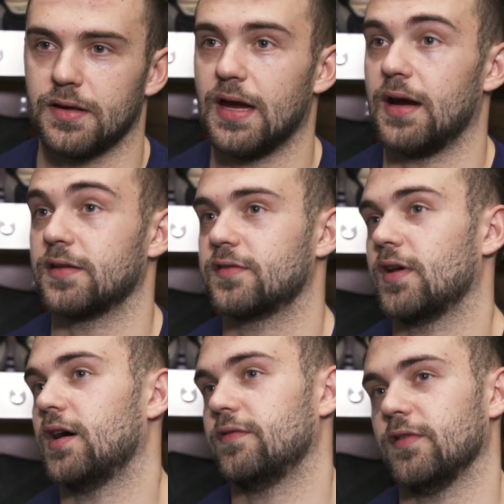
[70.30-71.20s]
Yeah, it's
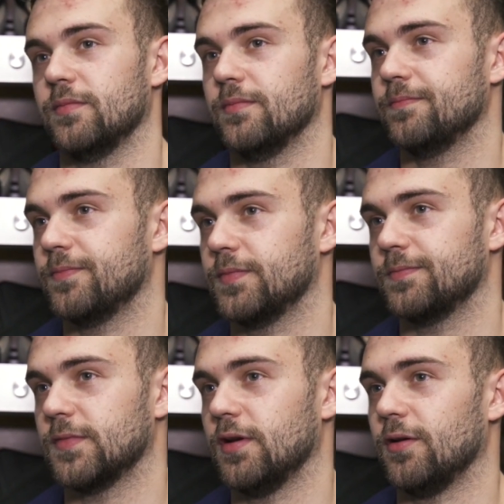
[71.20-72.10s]
tough. I mean,
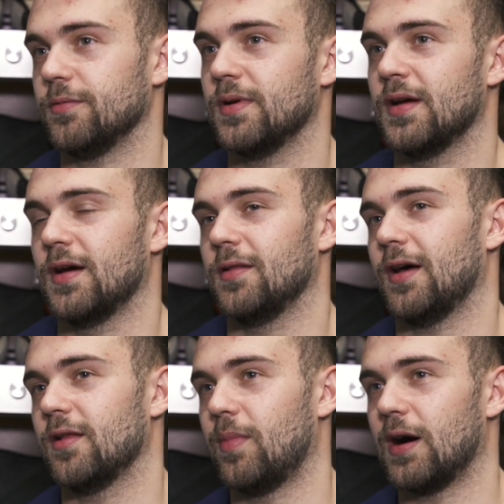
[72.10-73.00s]
you know, a
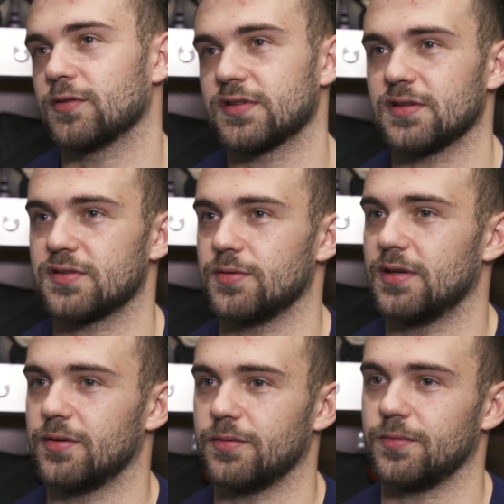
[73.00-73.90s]
lot of the bounces we
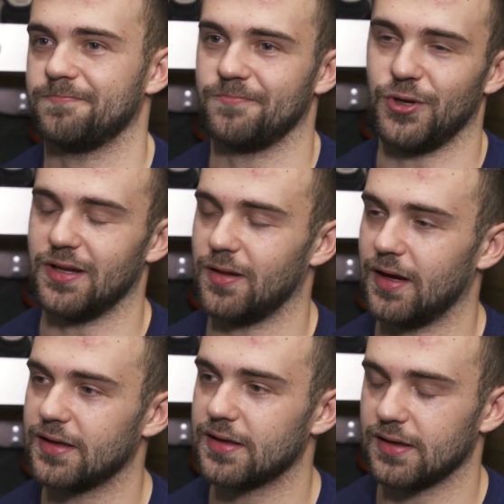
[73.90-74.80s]
didn't
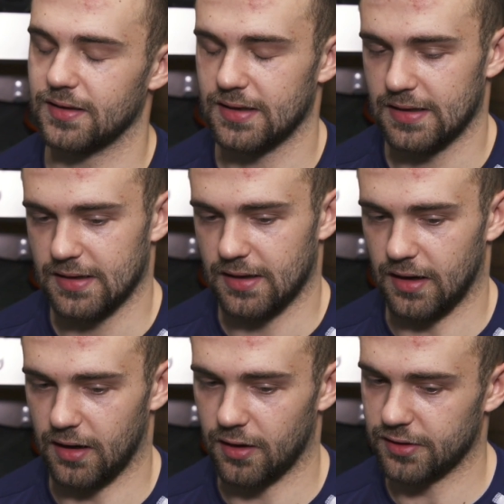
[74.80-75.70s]
like, and
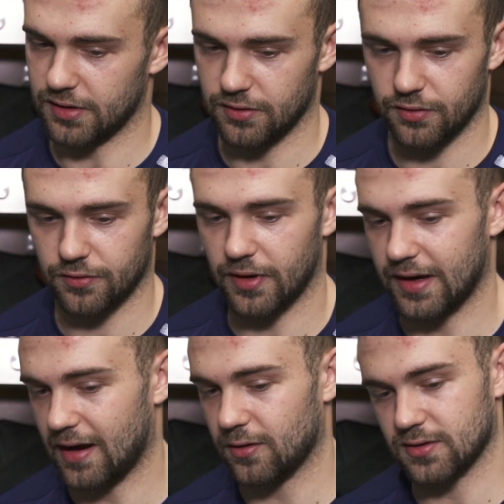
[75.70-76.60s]
all you can do
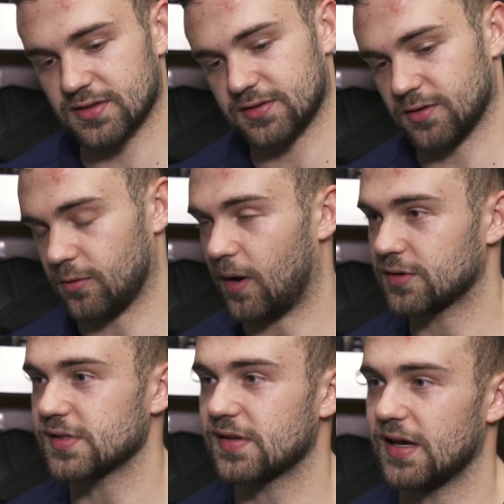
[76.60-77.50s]
right now is, you know,
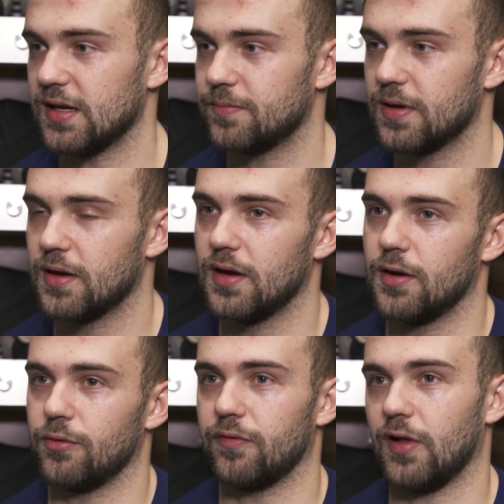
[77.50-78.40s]
watch the tape,
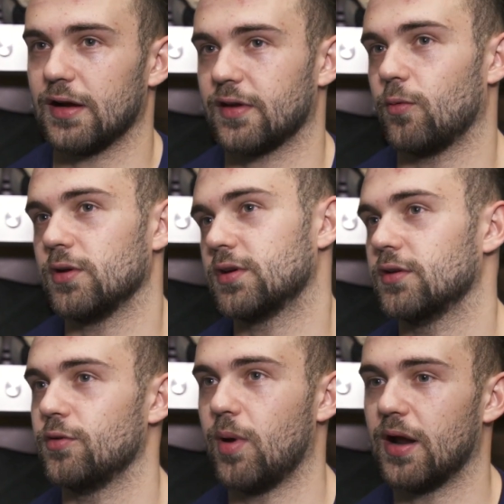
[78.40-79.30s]
reflect on what you
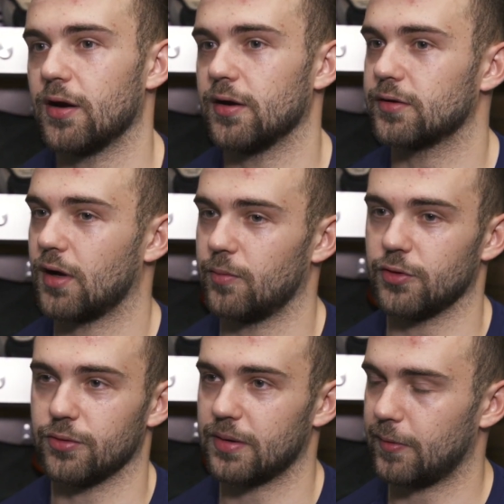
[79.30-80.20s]
can do better, come
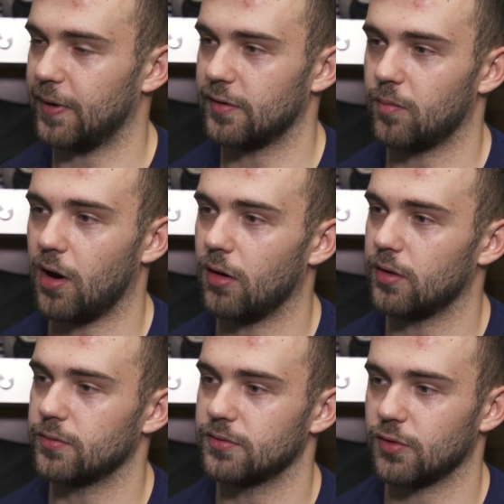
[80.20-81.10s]
to the rink prepared tomorrow
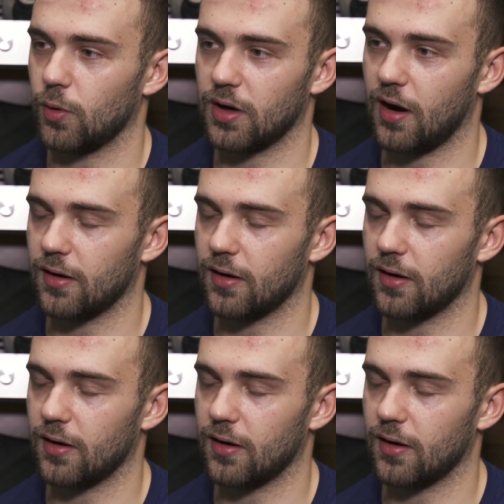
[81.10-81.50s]
and to work